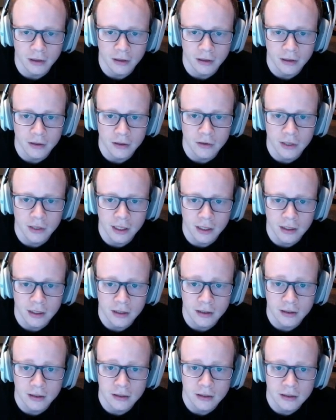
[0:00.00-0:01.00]
you
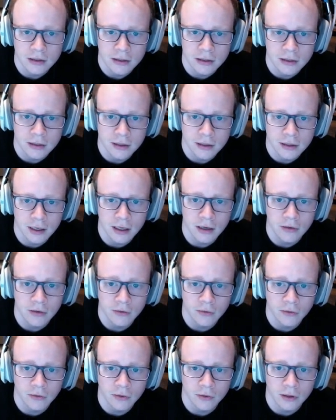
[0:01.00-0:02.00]
can save
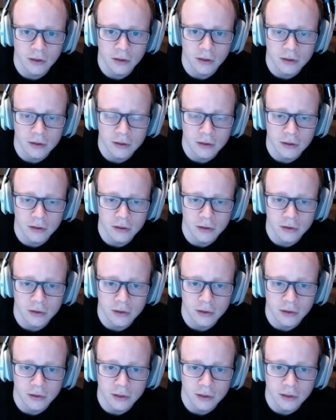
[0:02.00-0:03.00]
your search
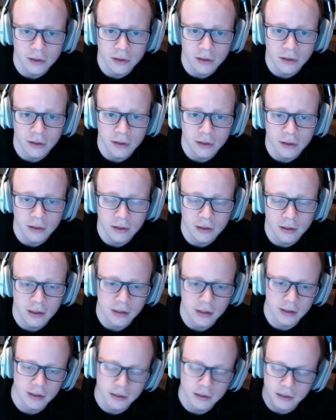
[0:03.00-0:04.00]
results. So
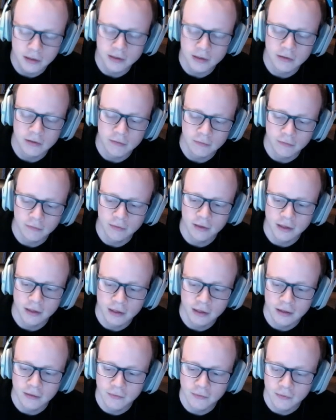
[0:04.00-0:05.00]
this
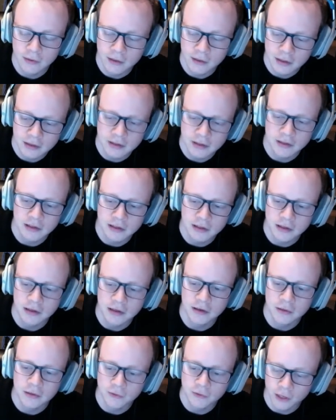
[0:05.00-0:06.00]
isn't
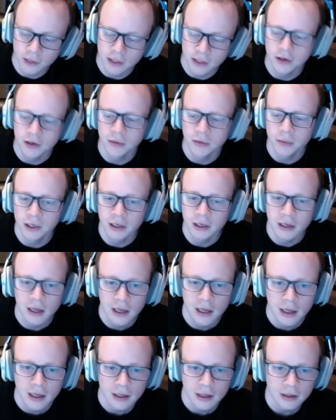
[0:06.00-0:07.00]
the feature, but
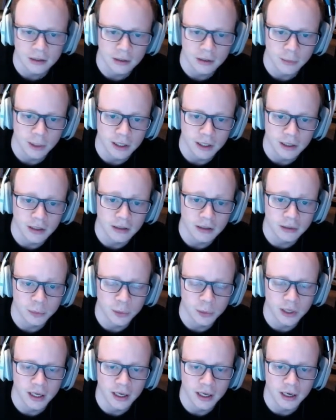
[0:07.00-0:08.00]
let me
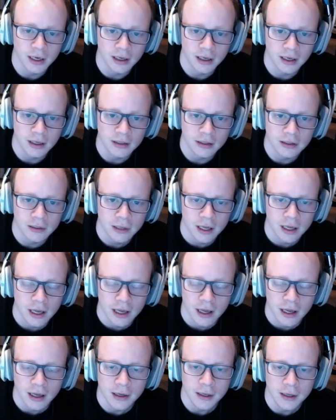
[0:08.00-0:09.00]
explain, I guess.
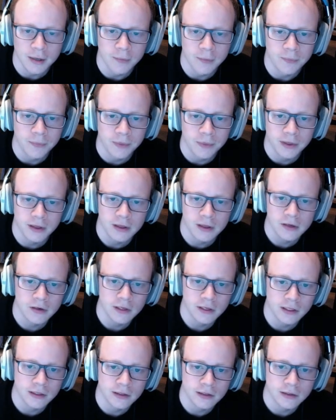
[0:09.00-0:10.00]
You
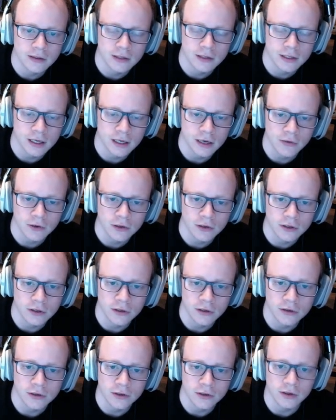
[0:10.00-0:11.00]
can save your
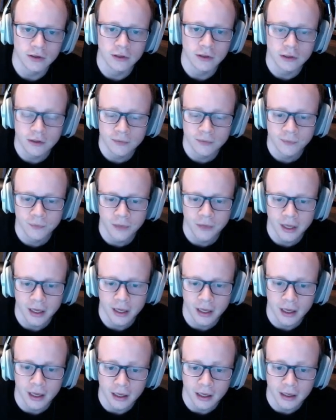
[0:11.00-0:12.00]
search results,
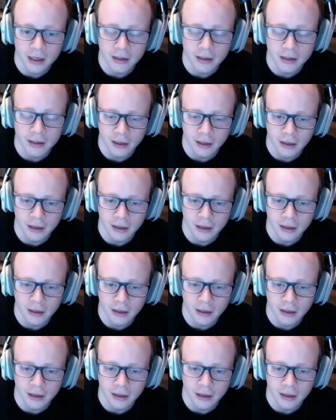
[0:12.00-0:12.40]
and